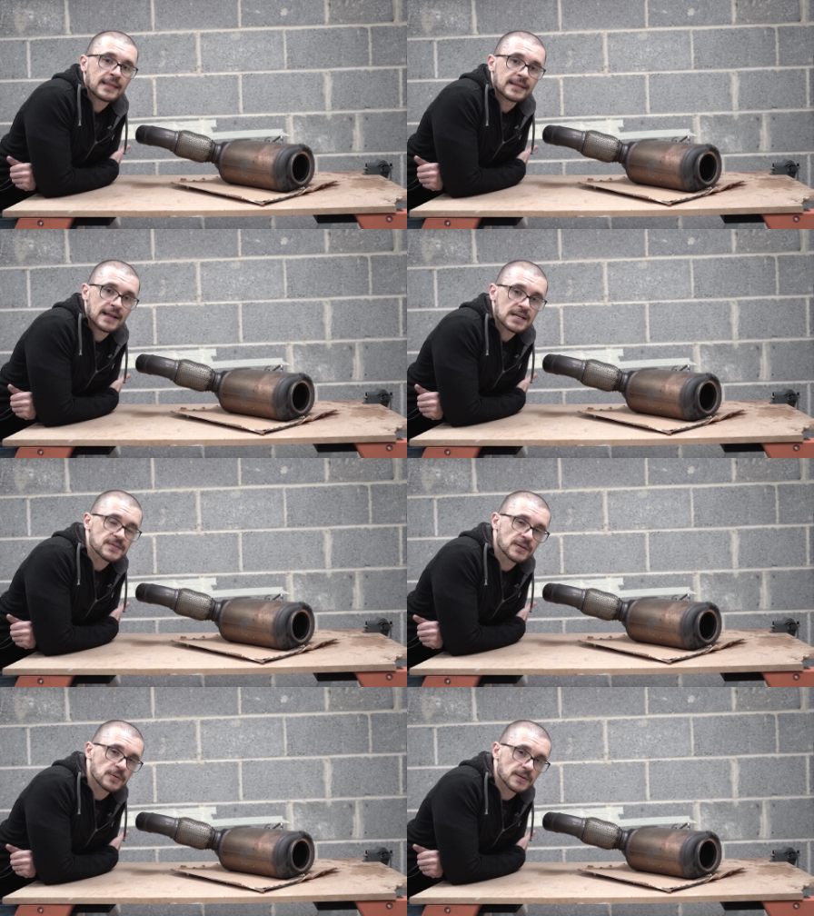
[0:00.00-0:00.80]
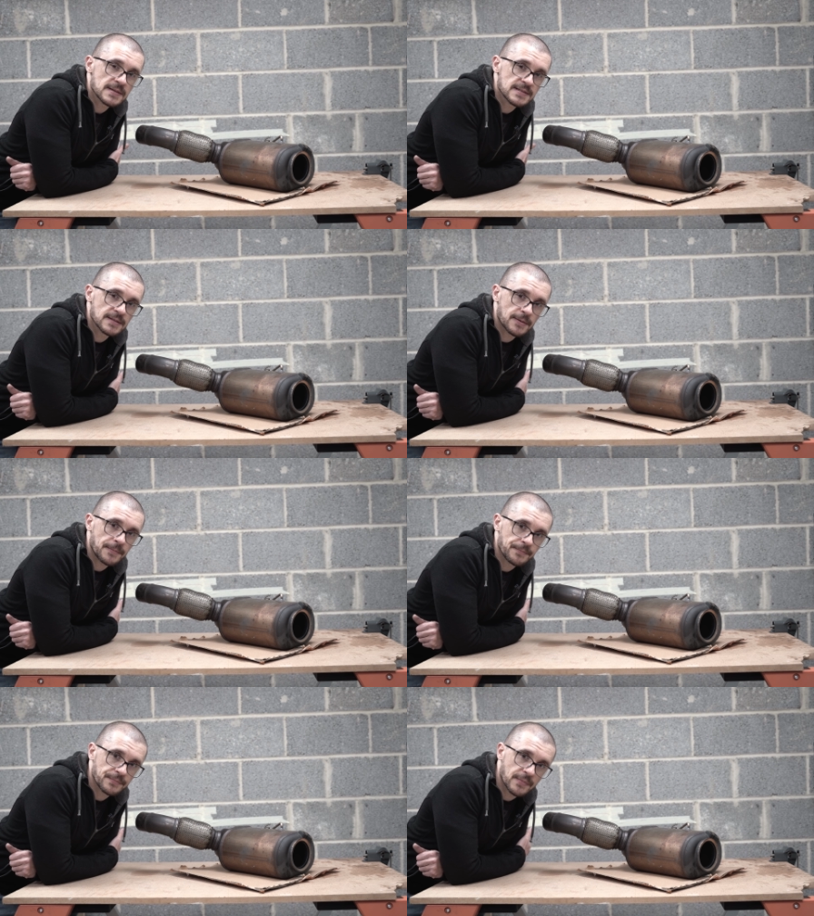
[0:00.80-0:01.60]
The next thing to
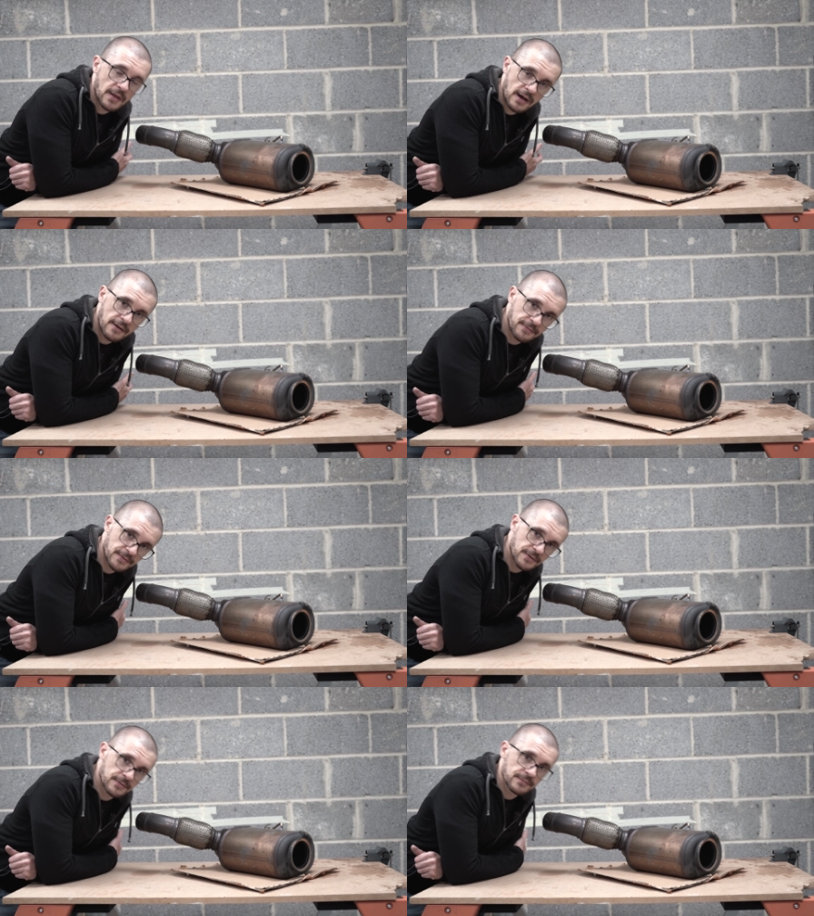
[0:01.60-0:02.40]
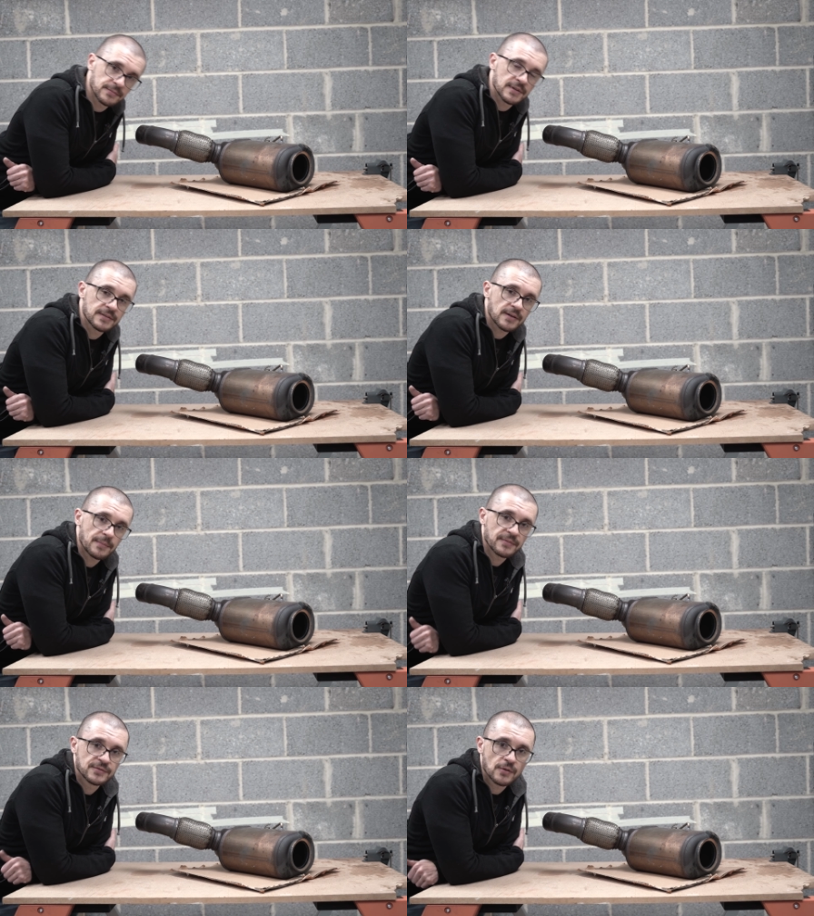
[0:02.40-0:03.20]
consider after the
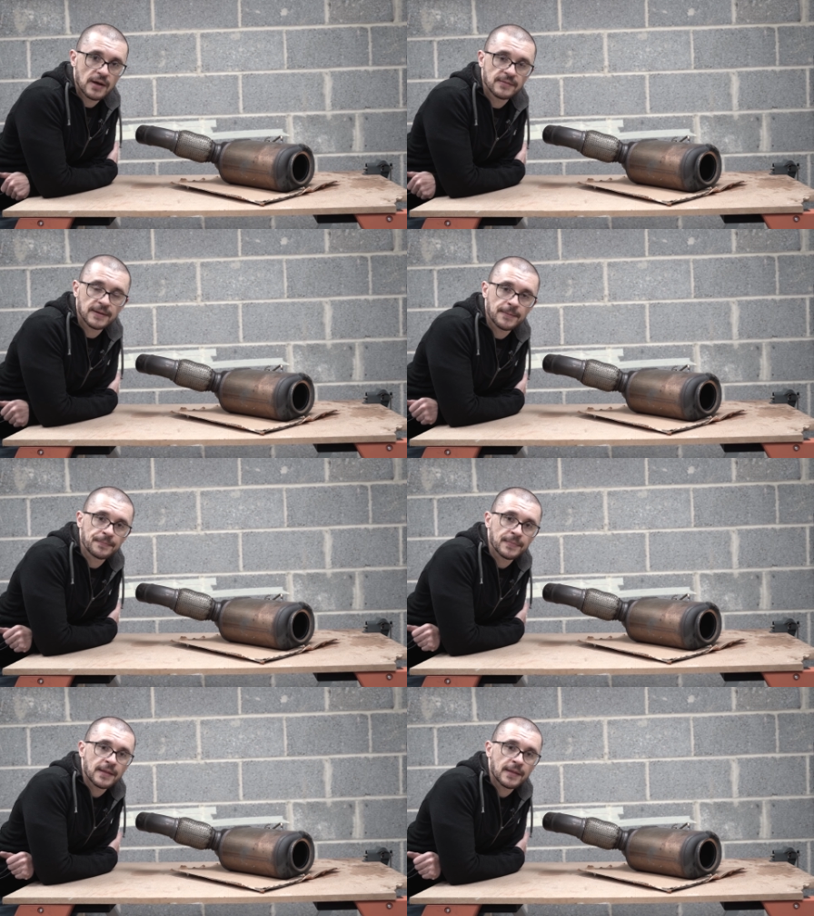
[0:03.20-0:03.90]
type of driving